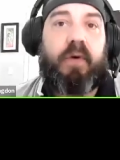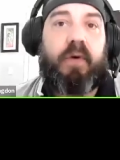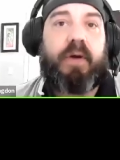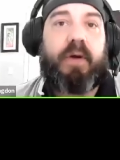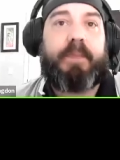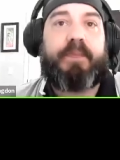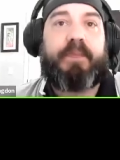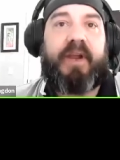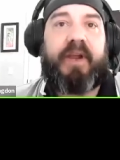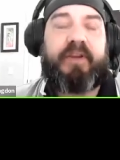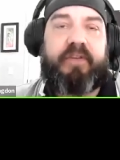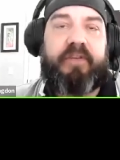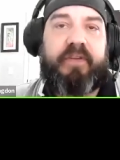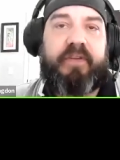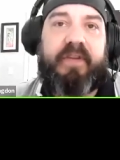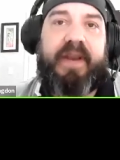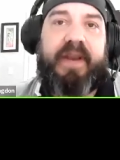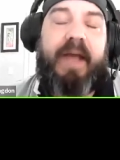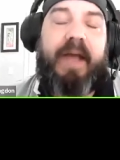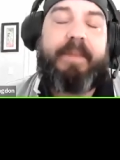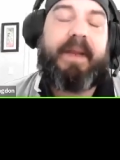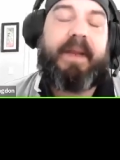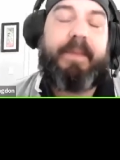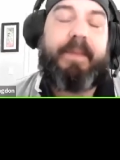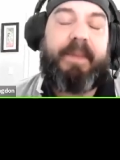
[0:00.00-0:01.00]
impressions and
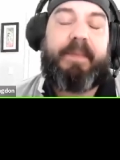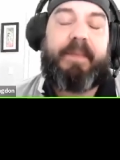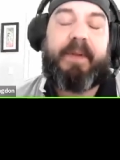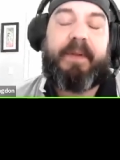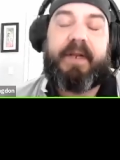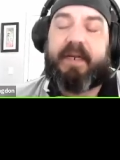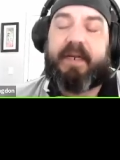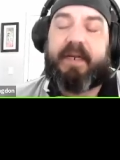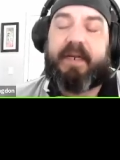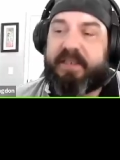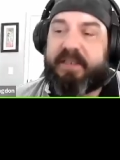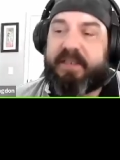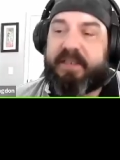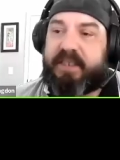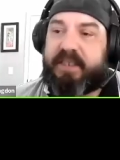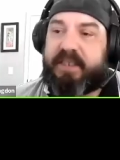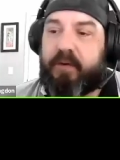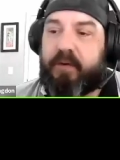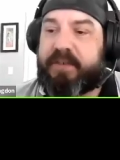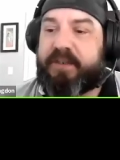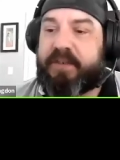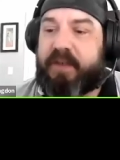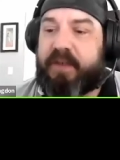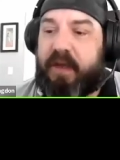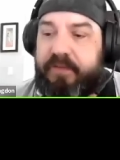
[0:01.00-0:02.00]
how many people are going to see your
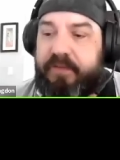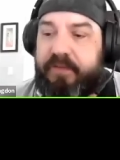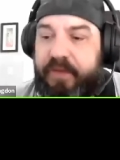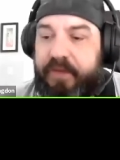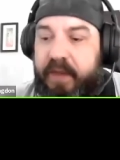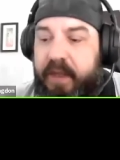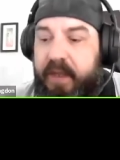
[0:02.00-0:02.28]
stuff